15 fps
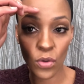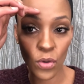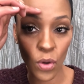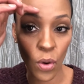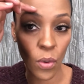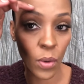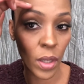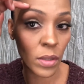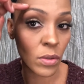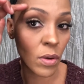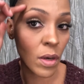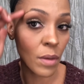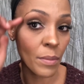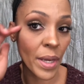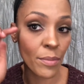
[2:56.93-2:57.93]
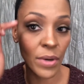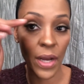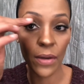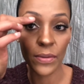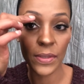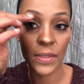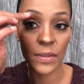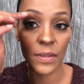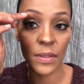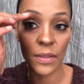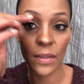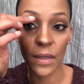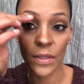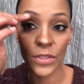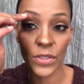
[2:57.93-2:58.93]
go along my brows
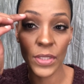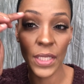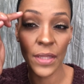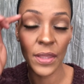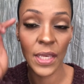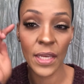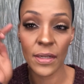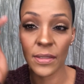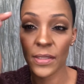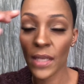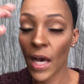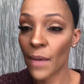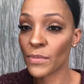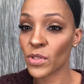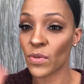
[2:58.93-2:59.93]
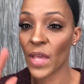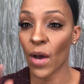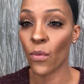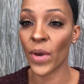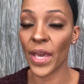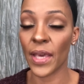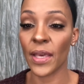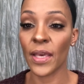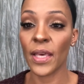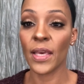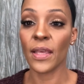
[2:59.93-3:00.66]
underneath and on top, so that way